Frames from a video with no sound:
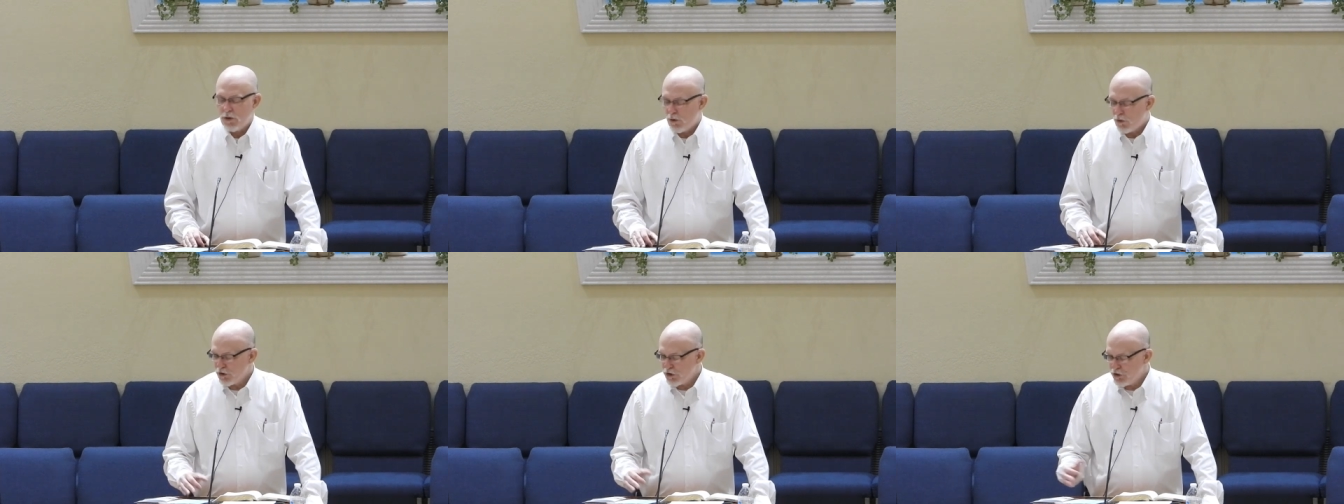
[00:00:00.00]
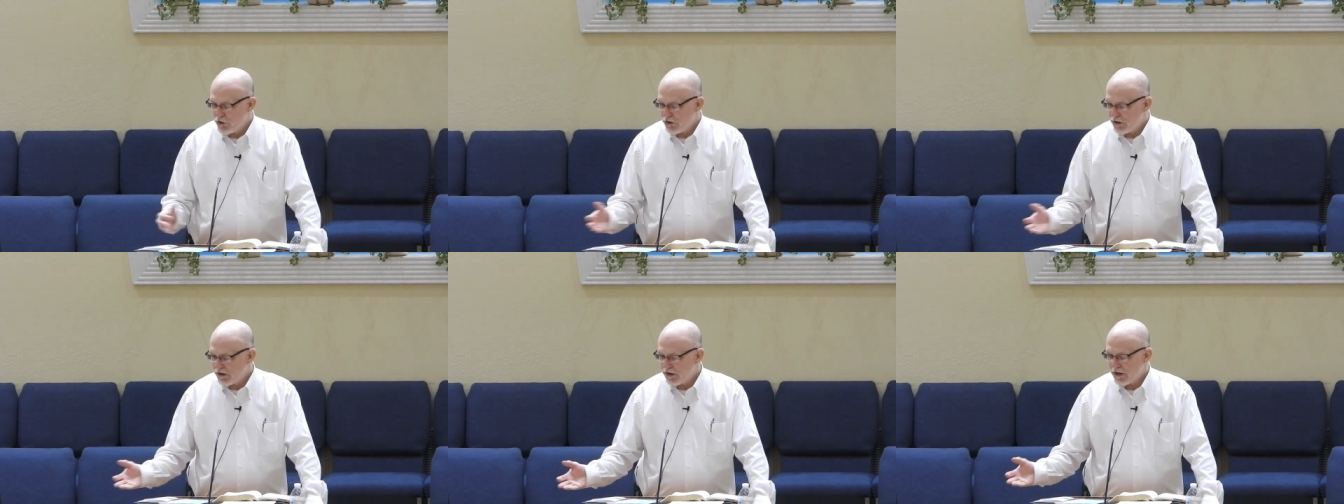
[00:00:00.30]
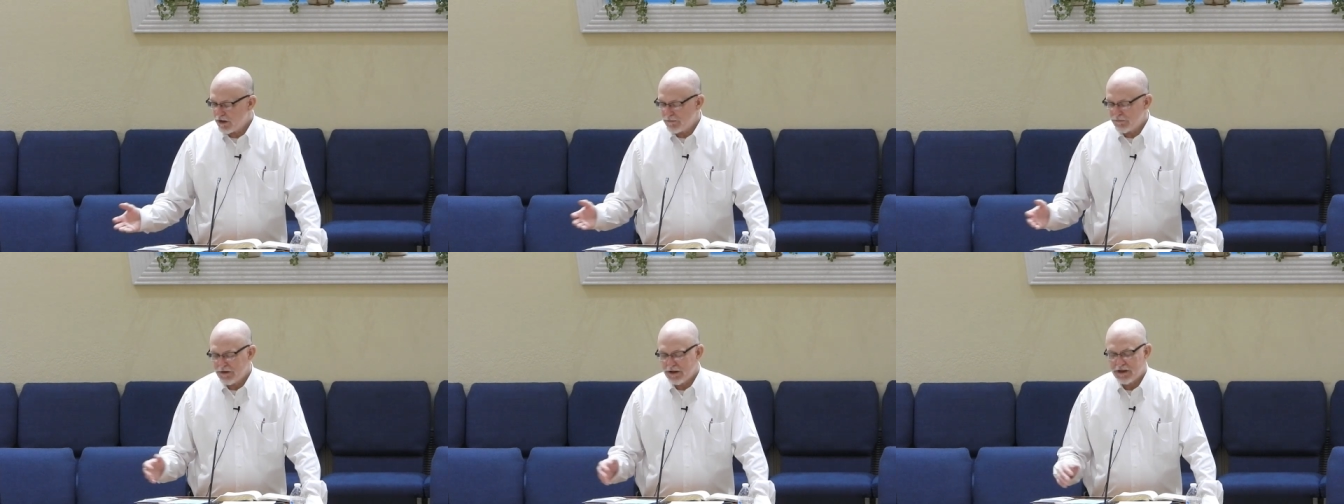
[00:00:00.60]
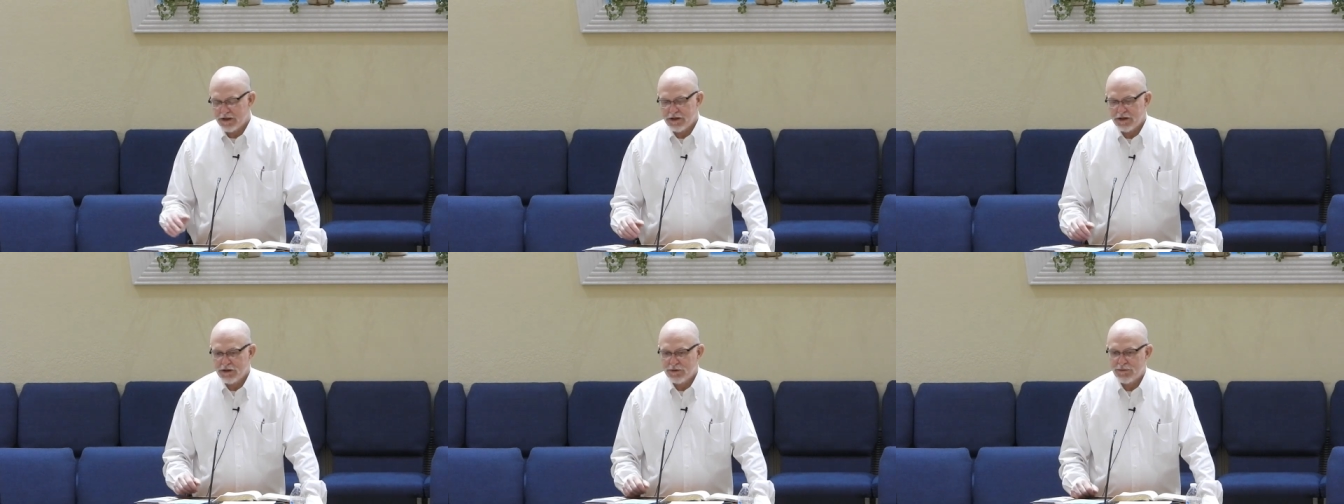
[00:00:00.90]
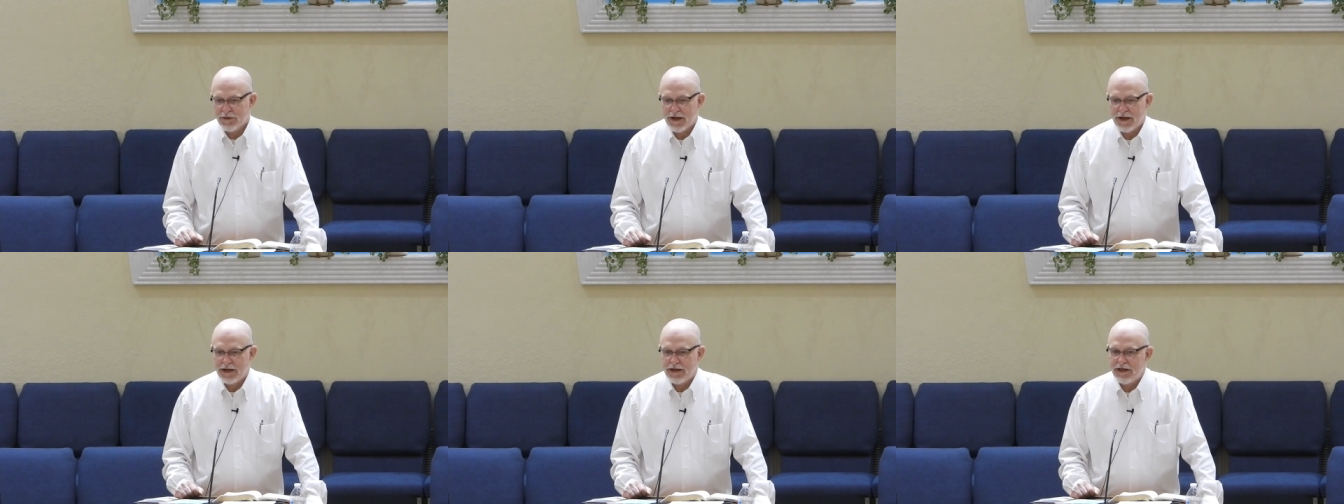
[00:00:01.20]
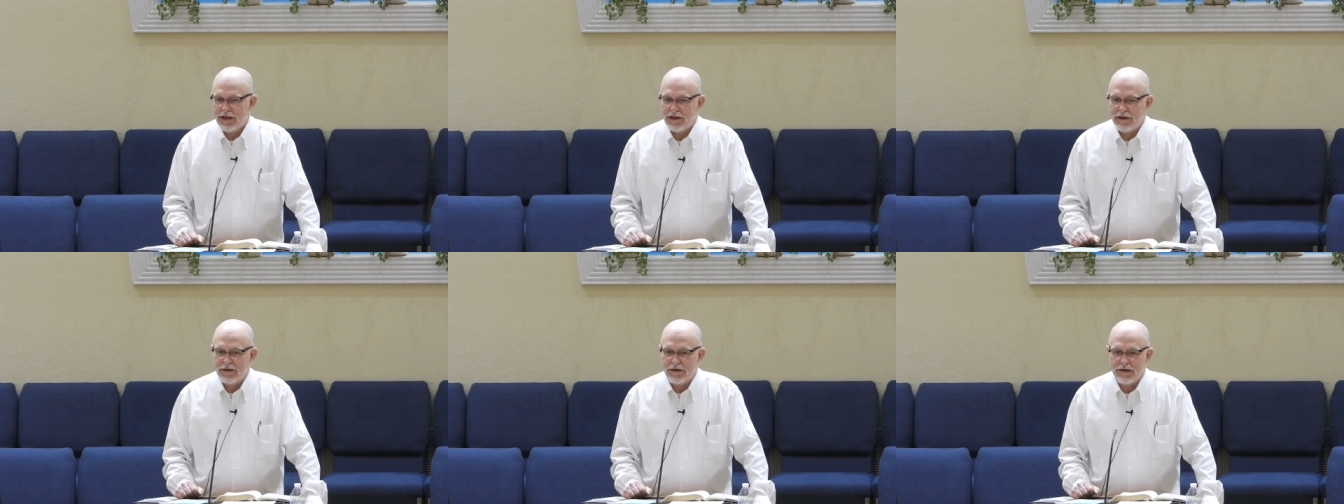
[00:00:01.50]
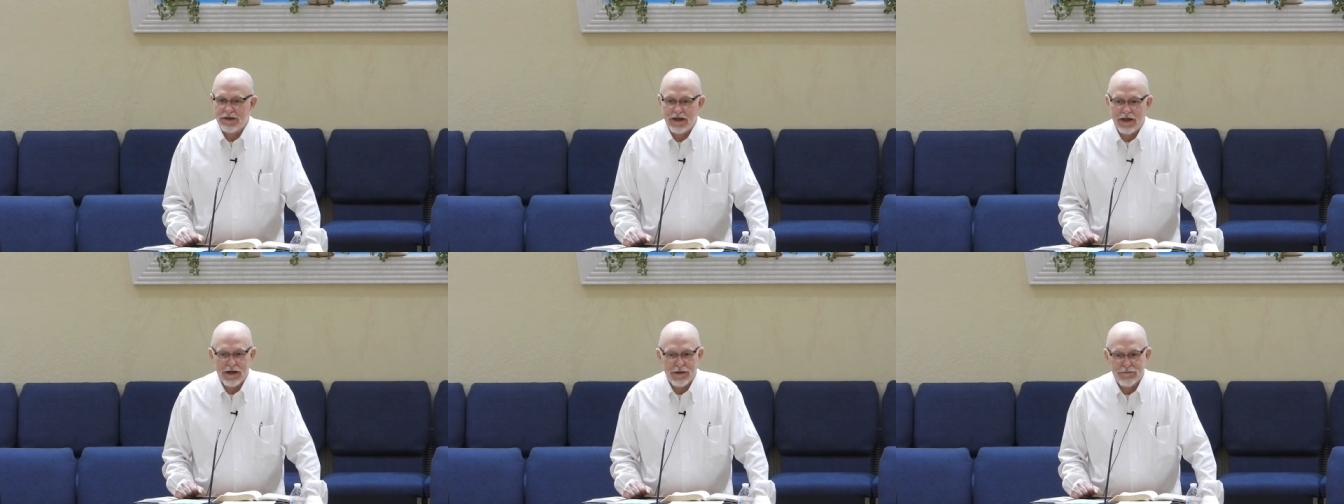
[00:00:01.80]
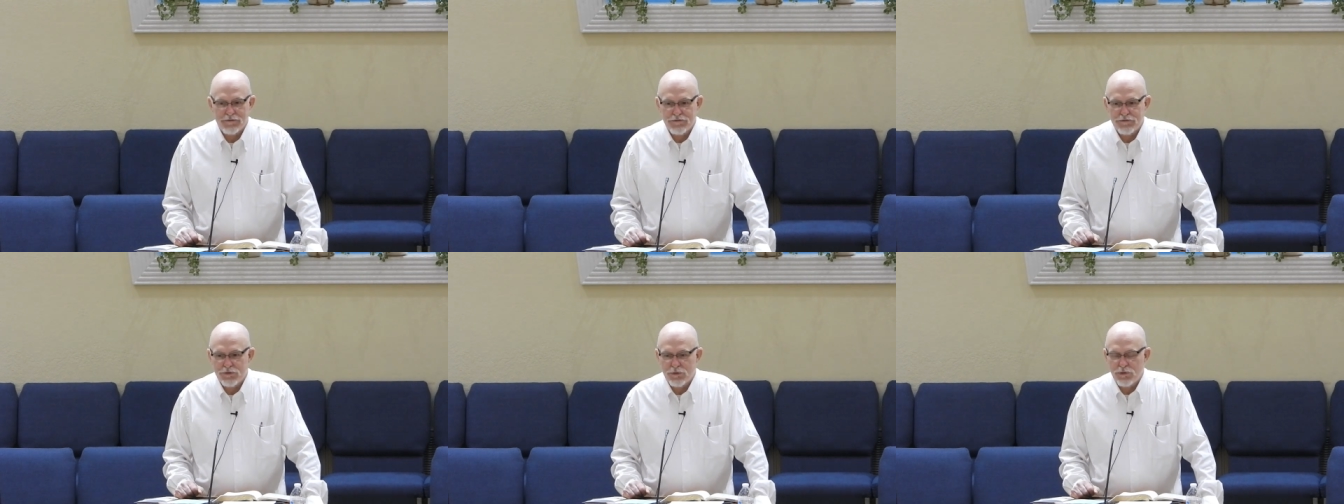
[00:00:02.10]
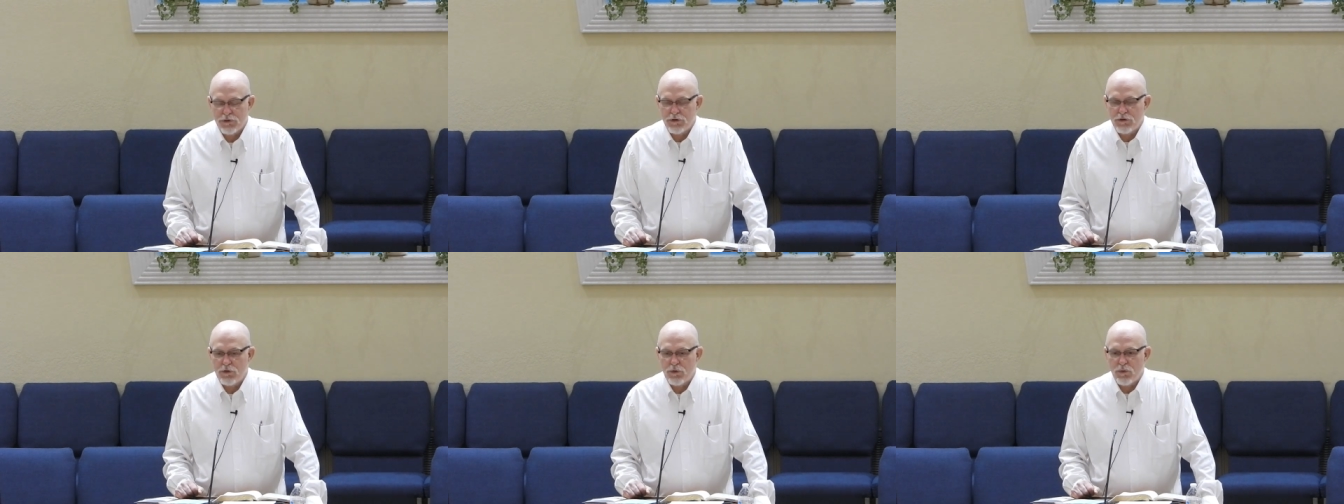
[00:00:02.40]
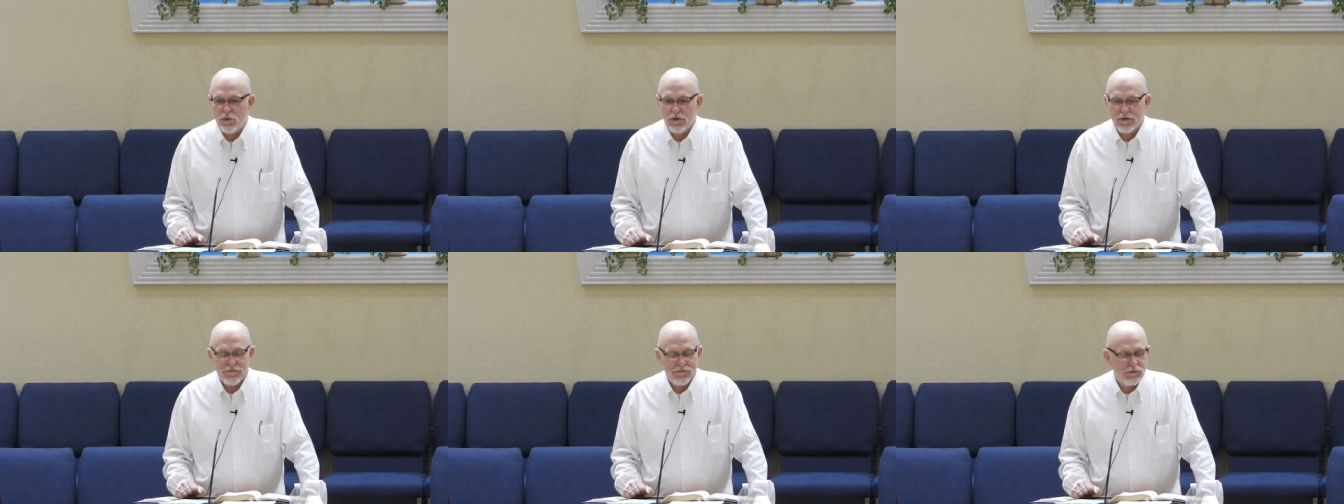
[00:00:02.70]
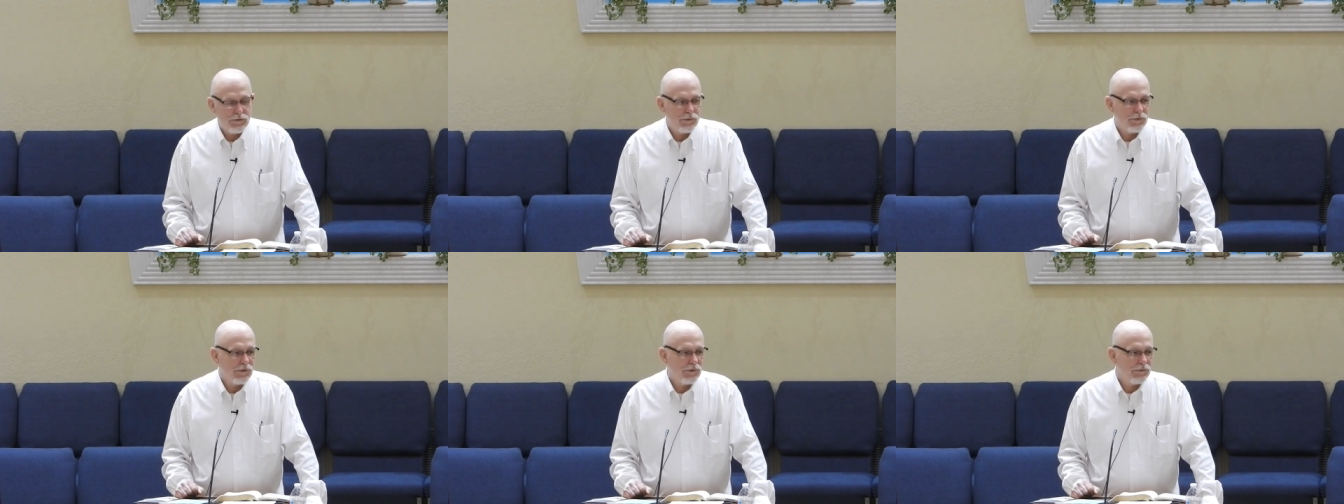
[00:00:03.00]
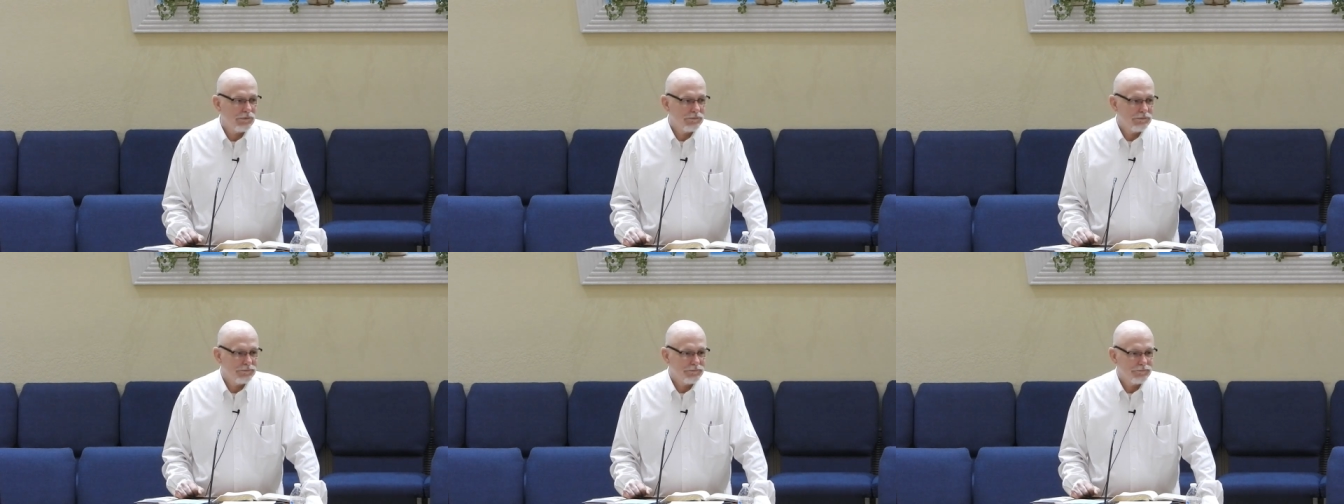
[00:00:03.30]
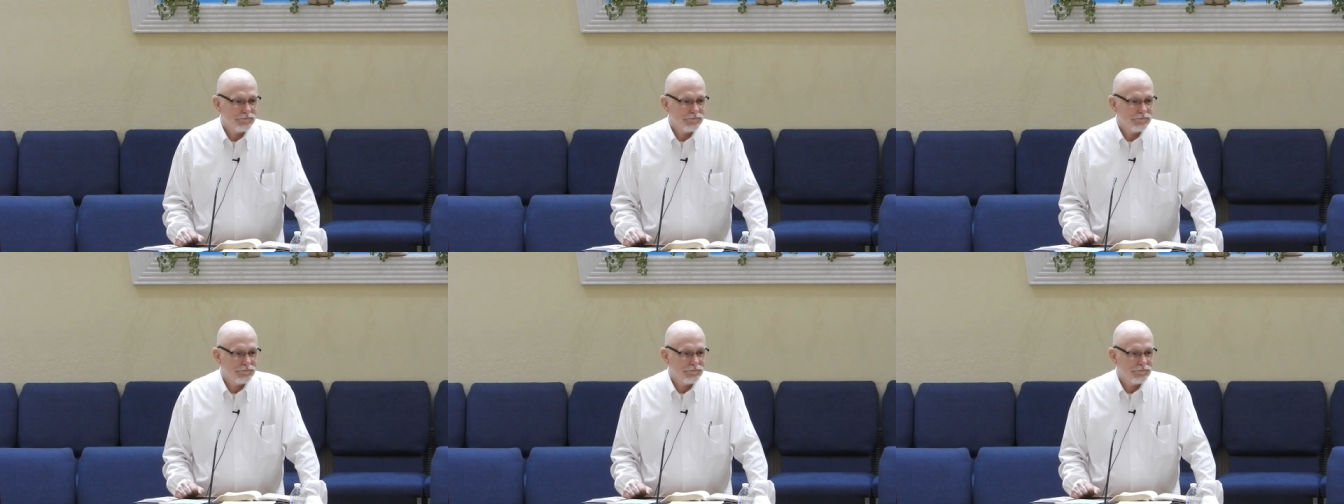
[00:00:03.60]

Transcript: Or you can come down here right now and lay it before the Lord if you want.